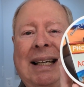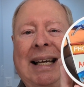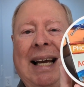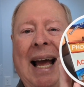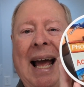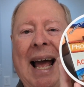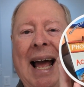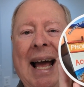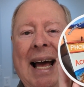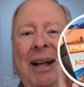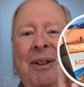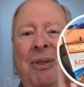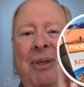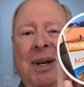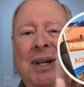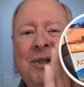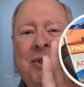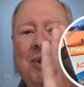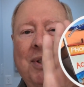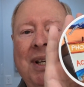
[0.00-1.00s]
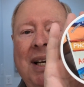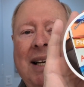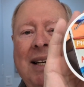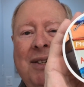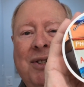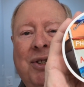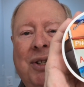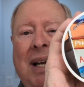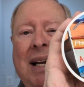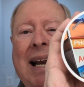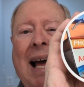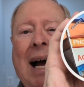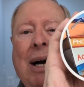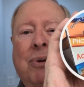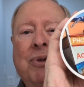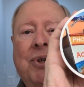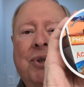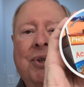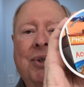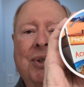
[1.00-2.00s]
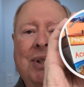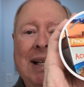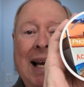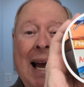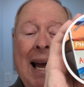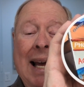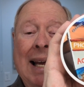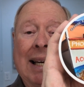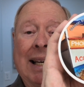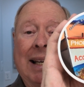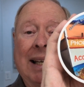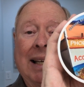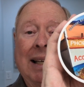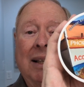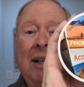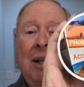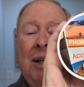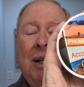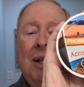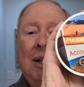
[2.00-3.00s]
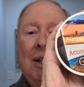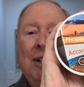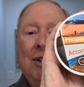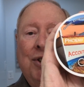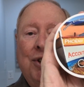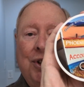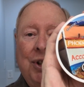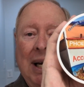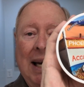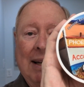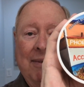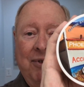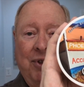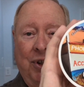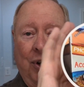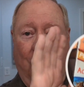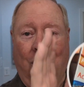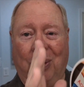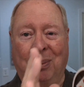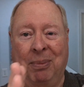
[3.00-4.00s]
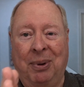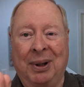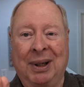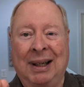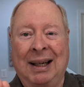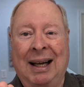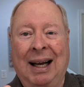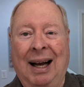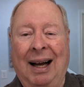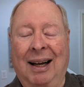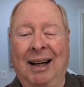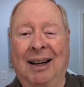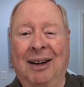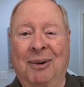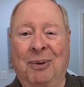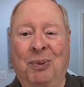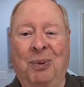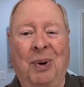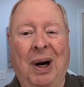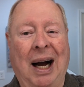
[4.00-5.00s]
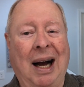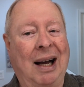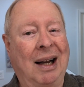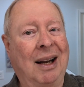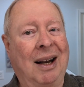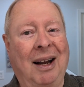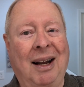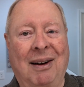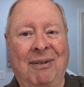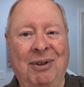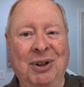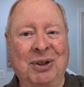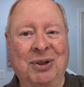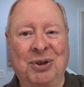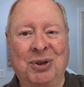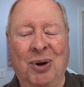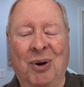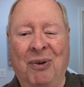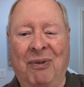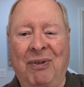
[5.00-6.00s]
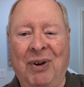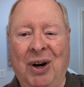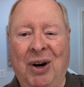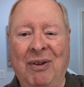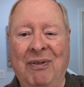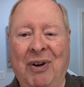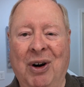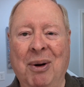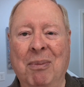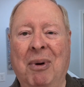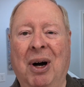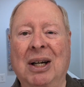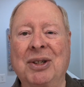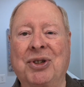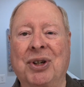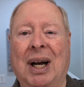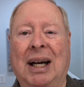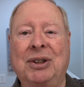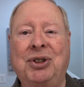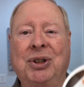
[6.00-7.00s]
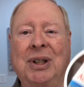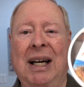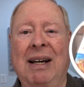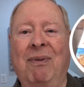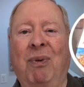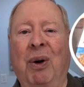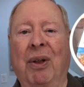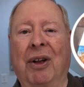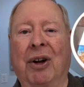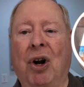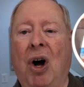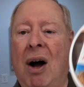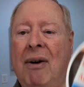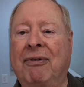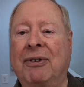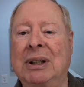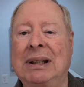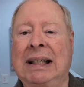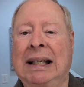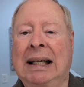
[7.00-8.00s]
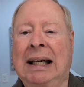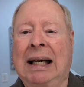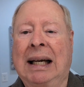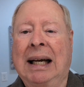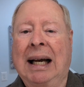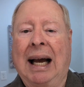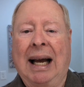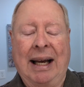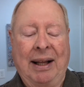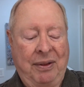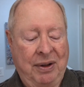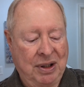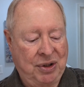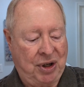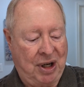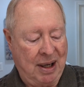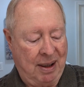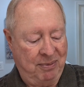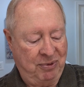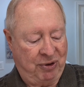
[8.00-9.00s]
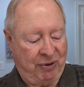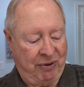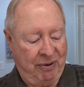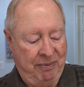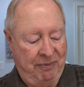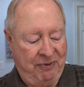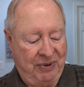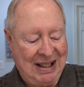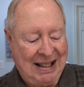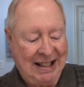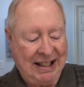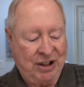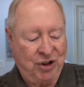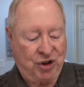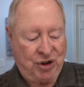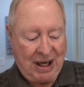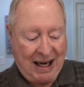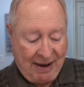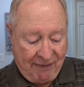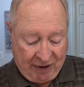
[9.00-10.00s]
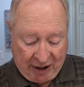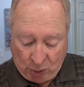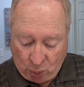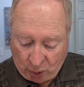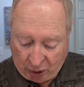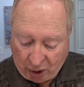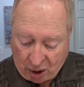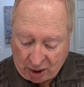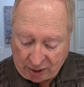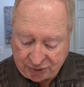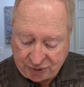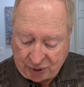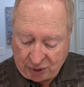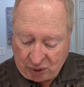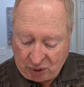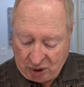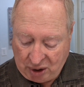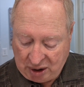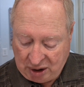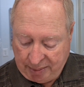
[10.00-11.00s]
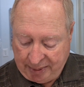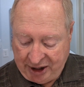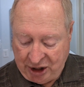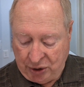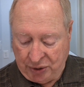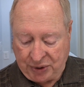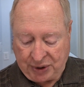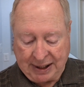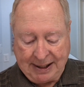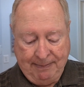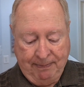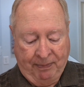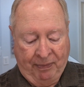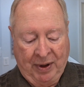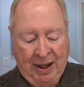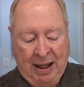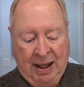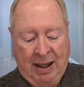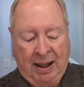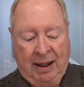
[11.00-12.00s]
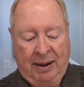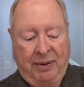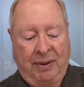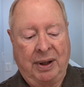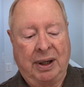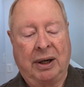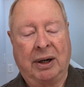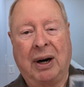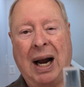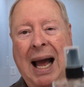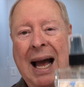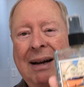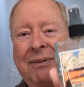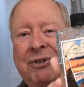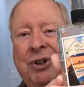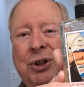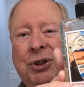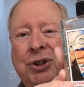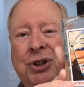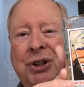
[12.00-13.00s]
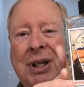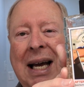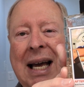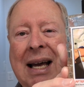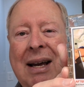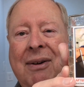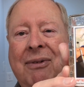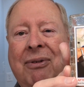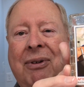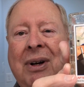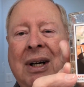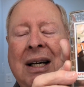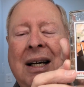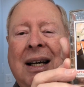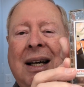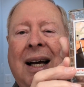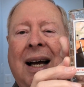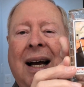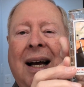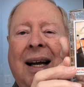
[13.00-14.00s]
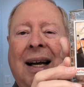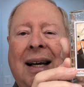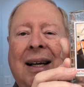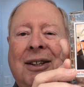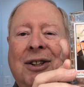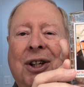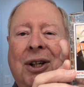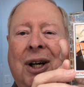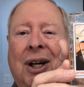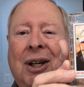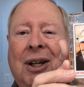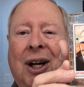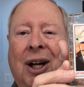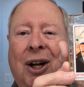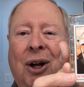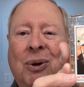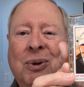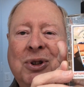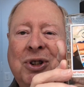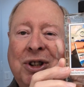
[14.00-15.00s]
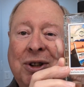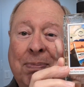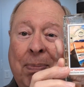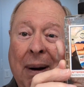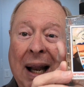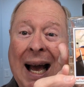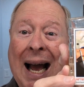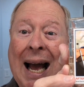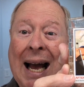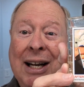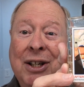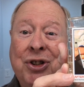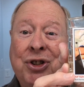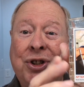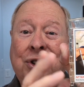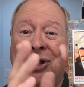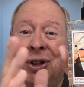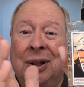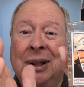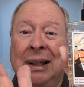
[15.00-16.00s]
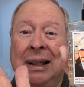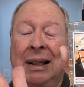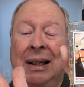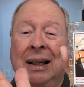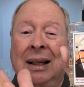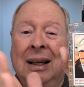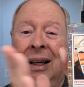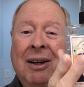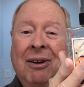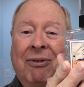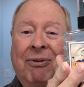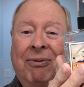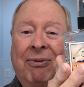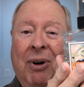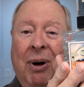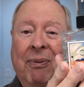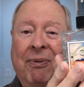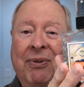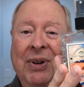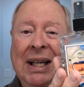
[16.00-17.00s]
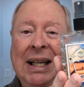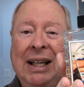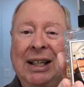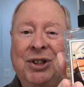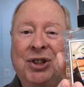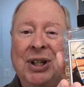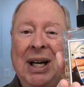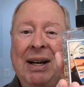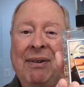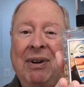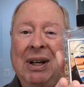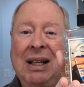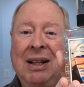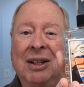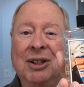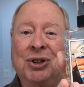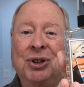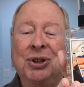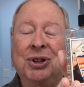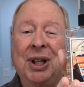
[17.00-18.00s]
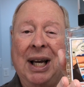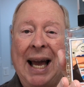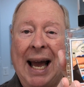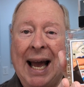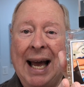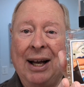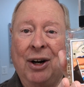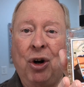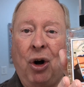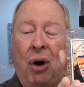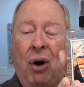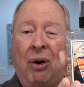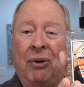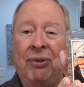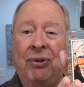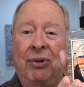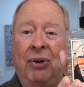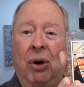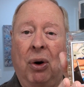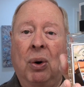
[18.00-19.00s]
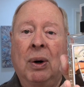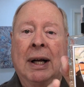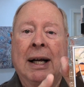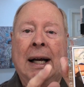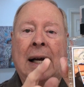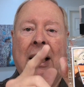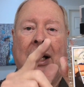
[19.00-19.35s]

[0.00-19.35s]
CaD. This is an outstanding shave soap. I love it so very much. I shave with it often, and this comes from Phoenix Shaving. We're also going to be using their aftershave and cologne splash from Phoenix Shaving. This is CaD also.